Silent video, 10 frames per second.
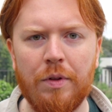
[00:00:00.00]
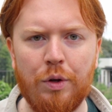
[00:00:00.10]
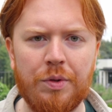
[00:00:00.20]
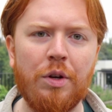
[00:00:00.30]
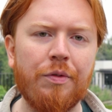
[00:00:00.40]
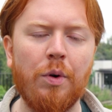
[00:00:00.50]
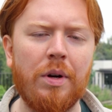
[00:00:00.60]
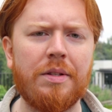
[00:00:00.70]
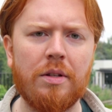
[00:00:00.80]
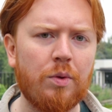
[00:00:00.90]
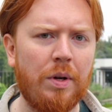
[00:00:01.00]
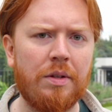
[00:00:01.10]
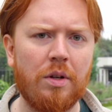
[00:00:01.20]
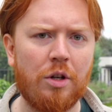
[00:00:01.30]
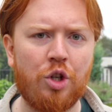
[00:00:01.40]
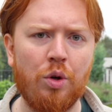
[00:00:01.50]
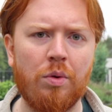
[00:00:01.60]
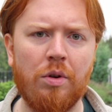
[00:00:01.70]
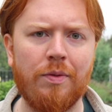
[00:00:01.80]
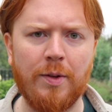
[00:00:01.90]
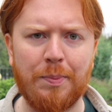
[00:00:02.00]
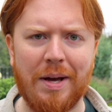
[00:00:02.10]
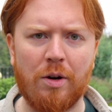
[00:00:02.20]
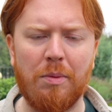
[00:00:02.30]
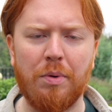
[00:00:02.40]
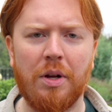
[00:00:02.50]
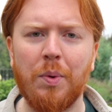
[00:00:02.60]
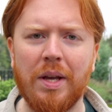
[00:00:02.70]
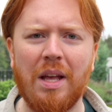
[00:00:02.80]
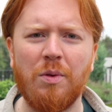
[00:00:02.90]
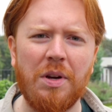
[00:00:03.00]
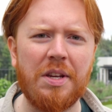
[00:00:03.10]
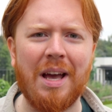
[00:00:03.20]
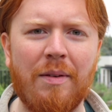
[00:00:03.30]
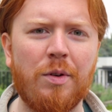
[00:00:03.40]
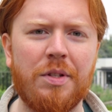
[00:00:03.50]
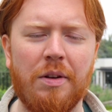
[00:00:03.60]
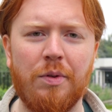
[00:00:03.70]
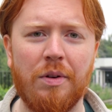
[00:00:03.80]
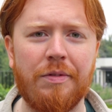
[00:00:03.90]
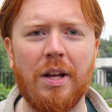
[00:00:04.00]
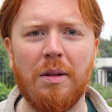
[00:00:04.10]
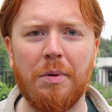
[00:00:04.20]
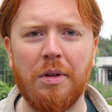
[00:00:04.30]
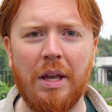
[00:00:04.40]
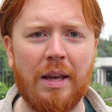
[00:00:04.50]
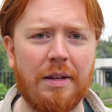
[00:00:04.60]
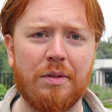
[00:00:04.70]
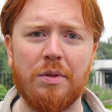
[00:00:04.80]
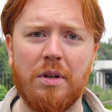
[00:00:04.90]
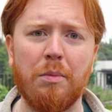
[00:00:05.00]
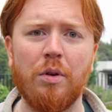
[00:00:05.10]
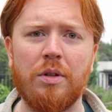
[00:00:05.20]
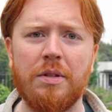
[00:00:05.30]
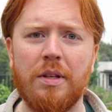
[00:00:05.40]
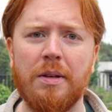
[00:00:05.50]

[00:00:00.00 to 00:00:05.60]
Using your phone as the screen is gonna chew through your phone's battery pretty quick and you need to have your cell phone available in case there's an emergency.